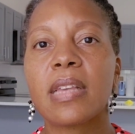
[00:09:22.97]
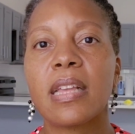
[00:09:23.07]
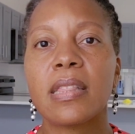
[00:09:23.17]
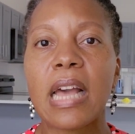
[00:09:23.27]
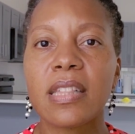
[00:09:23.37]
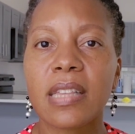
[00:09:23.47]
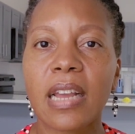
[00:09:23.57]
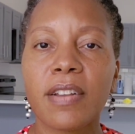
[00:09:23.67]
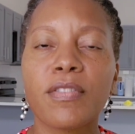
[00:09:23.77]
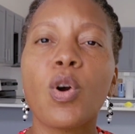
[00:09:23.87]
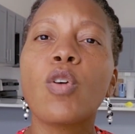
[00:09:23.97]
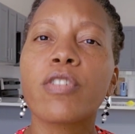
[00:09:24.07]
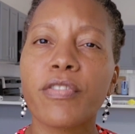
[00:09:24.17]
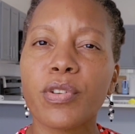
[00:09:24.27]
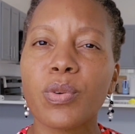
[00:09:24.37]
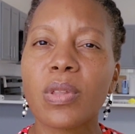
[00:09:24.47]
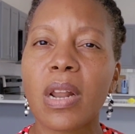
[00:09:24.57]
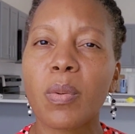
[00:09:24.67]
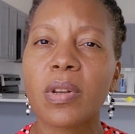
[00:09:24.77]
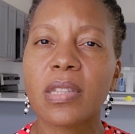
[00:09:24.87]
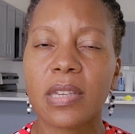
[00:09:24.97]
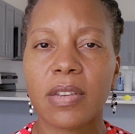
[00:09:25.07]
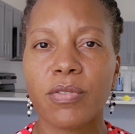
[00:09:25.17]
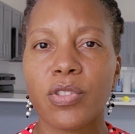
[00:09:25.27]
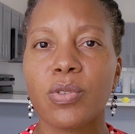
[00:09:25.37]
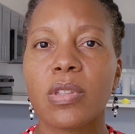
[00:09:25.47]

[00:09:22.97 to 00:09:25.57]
and that's kind of the overview that I wanted to give with you,